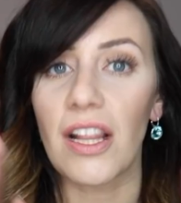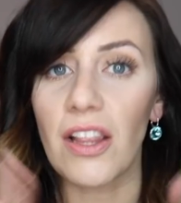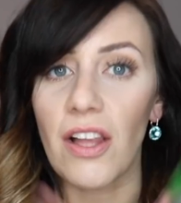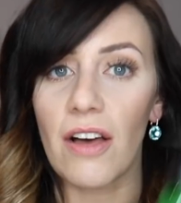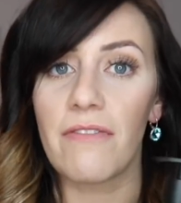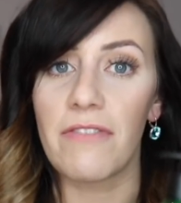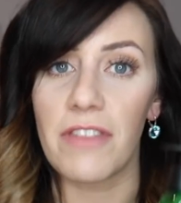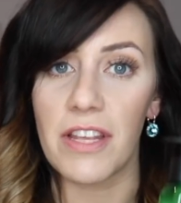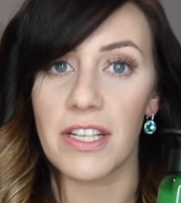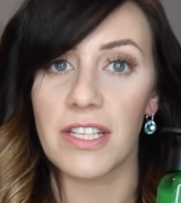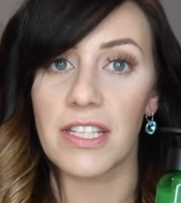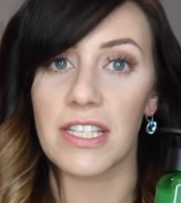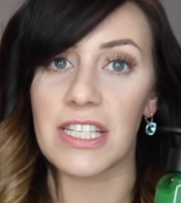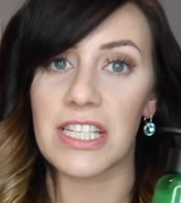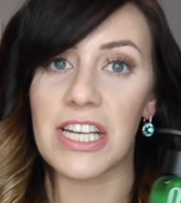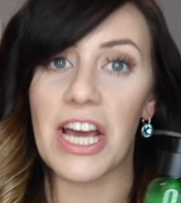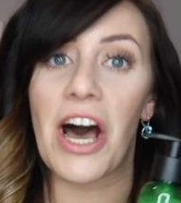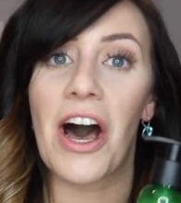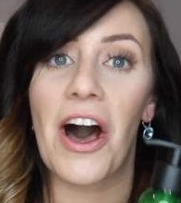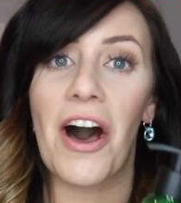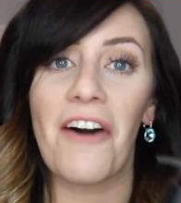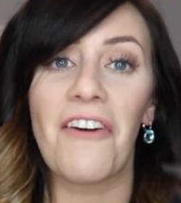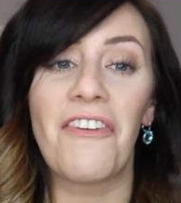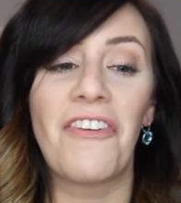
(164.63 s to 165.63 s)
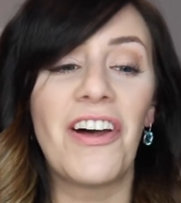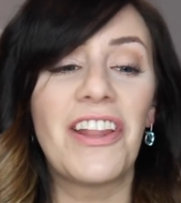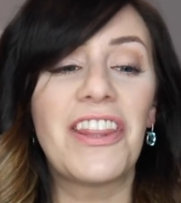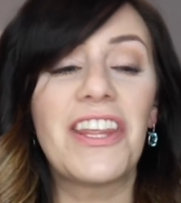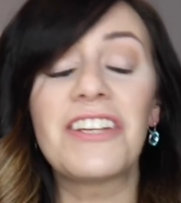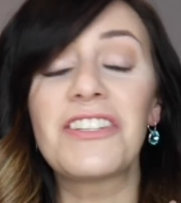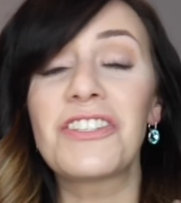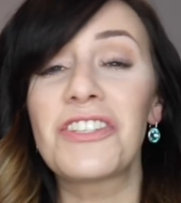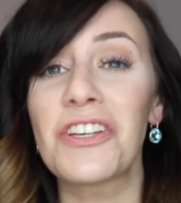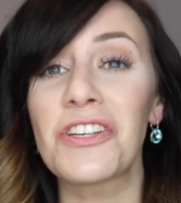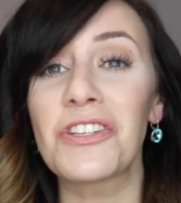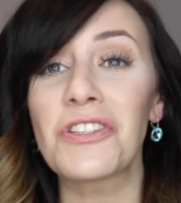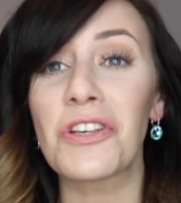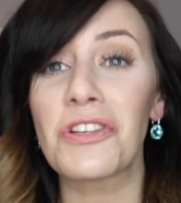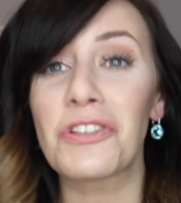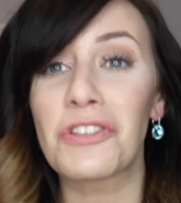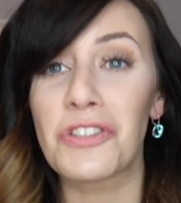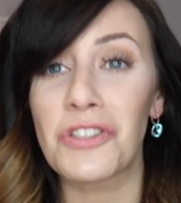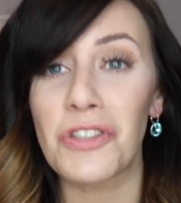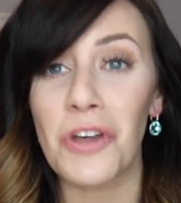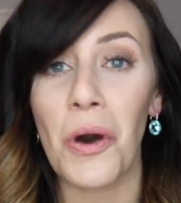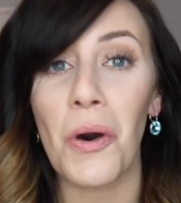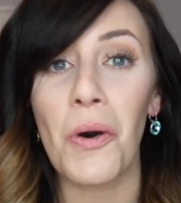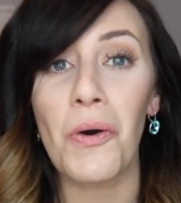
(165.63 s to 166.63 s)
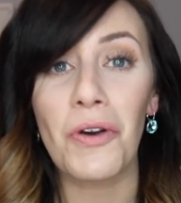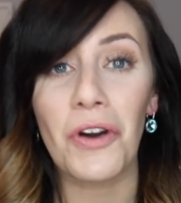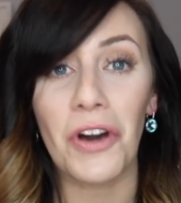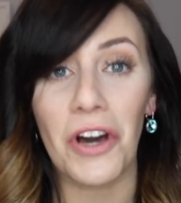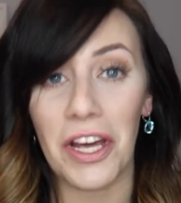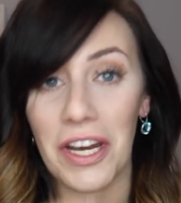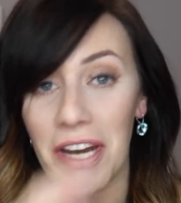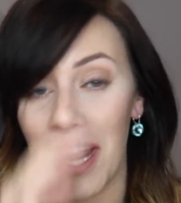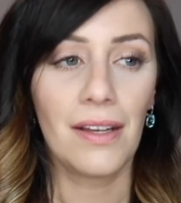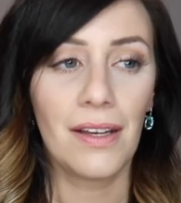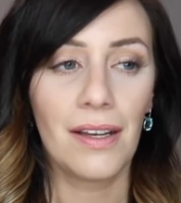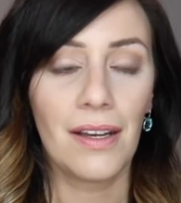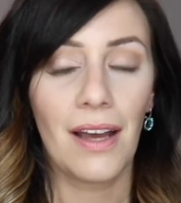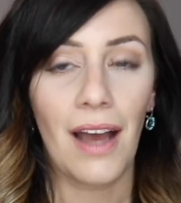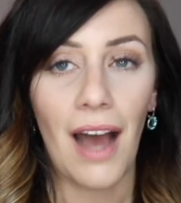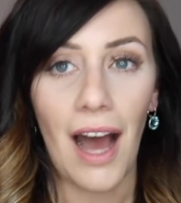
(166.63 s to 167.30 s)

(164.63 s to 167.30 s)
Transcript: I love this stuff. This is so good.